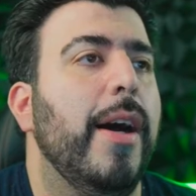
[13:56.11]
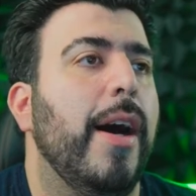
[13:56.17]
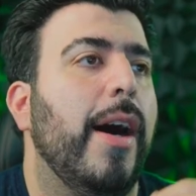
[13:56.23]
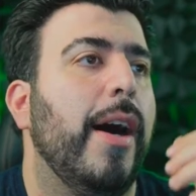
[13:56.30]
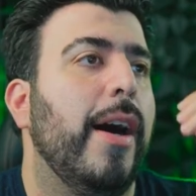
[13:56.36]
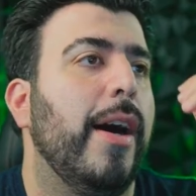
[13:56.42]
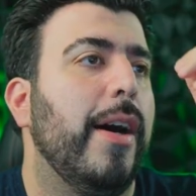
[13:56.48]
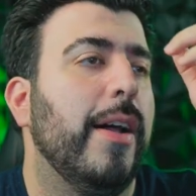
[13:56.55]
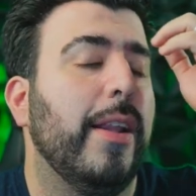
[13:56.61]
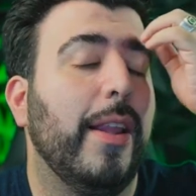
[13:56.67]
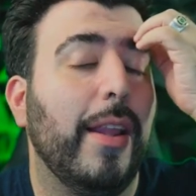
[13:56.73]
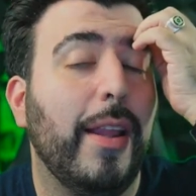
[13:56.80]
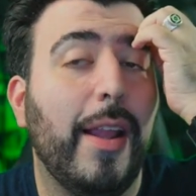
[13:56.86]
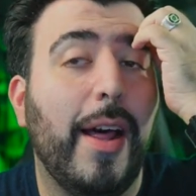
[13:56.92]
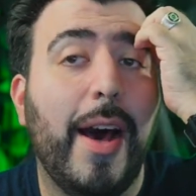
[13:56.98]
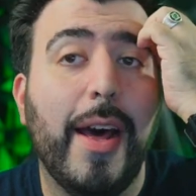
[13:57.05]
Uh, a
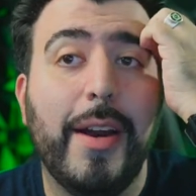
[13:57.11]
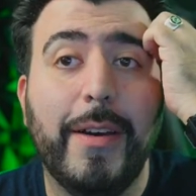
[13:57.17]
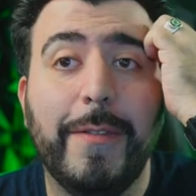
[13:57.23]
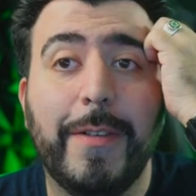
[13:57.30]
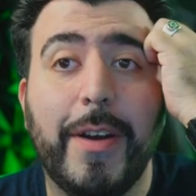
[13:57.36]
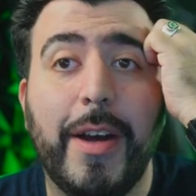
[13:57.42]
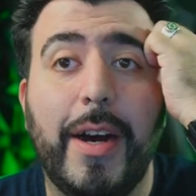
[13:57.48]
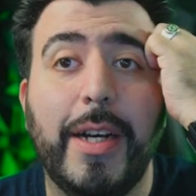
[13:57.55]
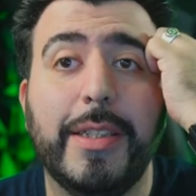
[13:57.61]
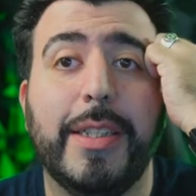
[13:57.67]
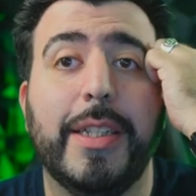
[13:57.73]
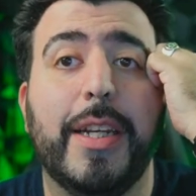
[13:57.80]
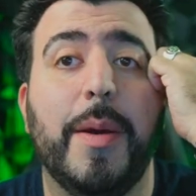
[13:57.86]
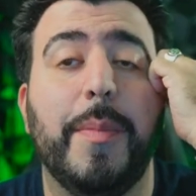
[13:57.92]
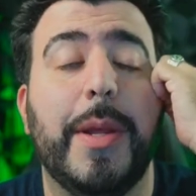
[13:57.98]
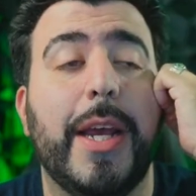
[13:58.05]
lot of content
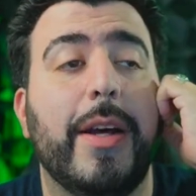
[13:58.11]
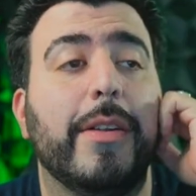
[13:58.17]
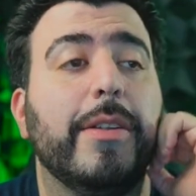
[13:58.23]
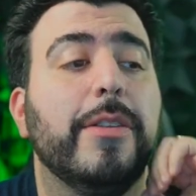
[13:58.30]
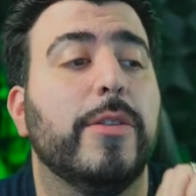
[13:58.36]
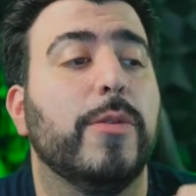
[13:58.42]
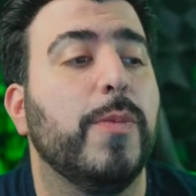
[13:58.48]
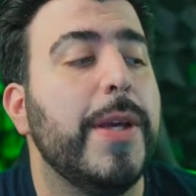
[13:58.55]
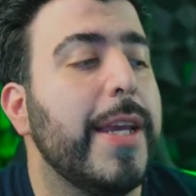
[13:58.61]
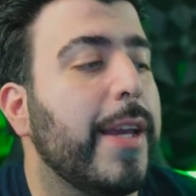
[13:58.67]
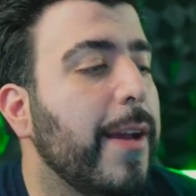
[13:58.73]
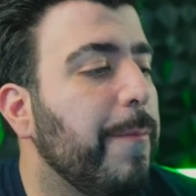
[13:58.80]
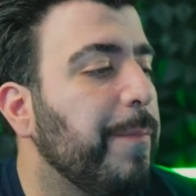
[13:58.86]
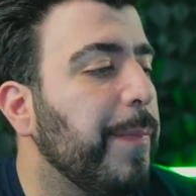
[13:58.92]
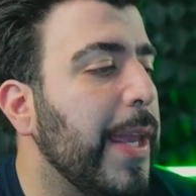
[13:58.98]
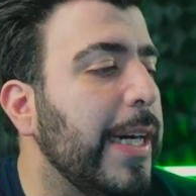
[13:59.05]
coming out this week,
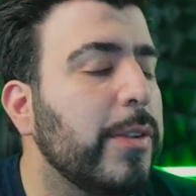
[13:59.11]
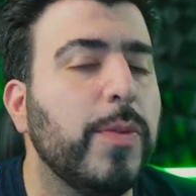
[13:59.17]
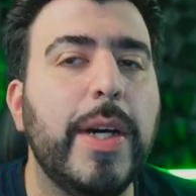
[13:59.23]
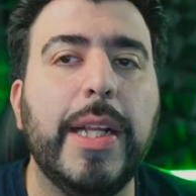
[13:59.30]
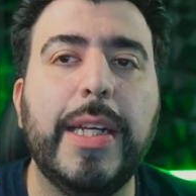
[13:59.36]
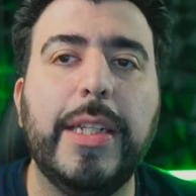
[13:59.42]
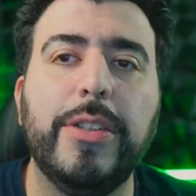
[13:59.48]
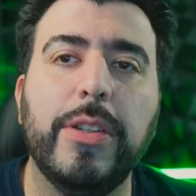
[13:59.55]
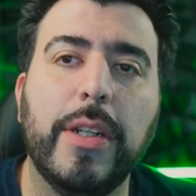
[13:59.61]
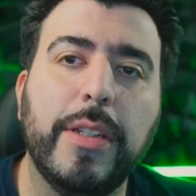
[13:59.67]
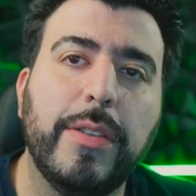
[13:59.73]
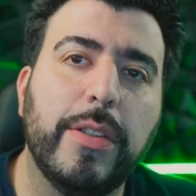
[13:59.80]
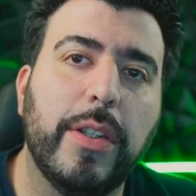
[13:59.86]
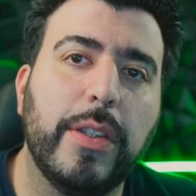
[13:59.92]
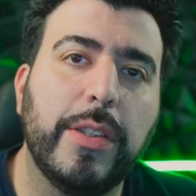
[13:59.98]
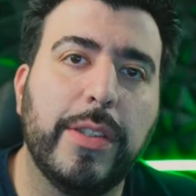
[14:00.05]
as well as you're going to
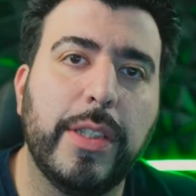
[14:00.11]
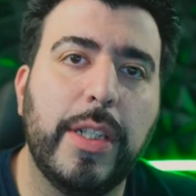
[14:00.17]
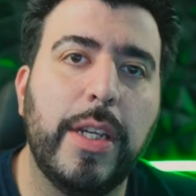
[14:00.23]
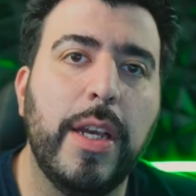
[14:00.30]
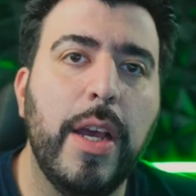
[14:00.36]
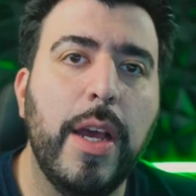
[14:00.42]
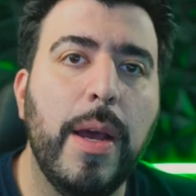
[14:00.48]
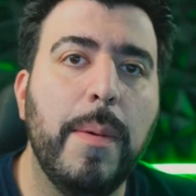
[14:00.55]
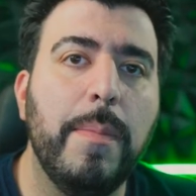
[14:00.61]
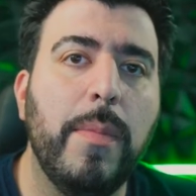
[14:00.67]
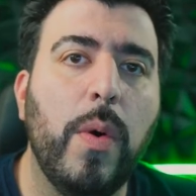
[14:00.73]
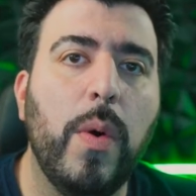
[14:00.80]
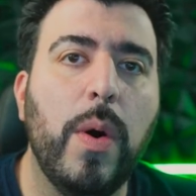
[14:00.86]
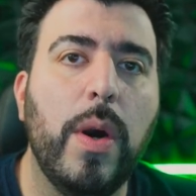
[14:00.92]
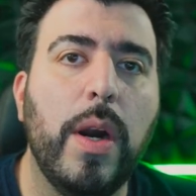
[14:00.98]
start to see more